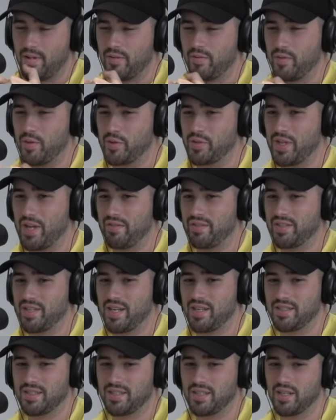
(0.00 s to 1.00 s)
False
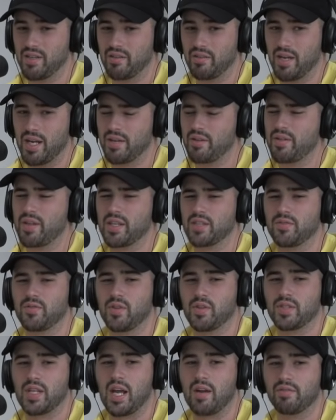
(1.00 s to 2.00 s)
advertising? No. I don't think it's
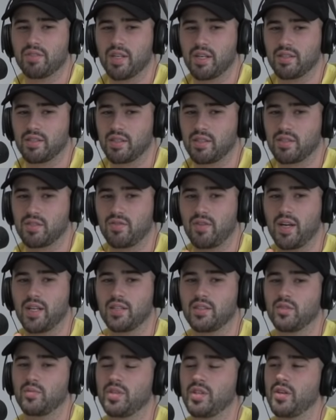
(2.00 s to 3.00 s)
false advertising. I just find
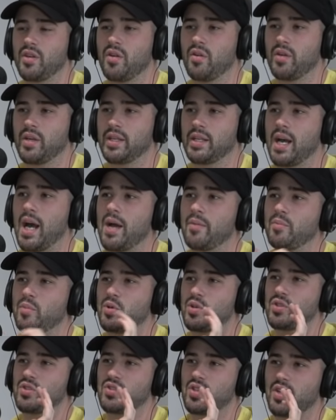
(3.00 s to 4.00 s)
it to be annoying. I'm
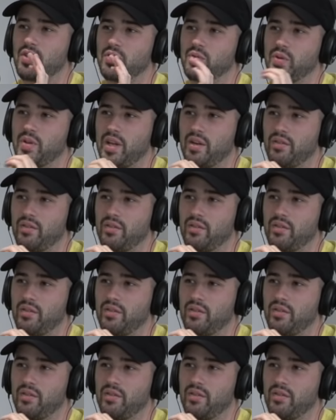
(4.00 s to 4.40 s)
more subtle with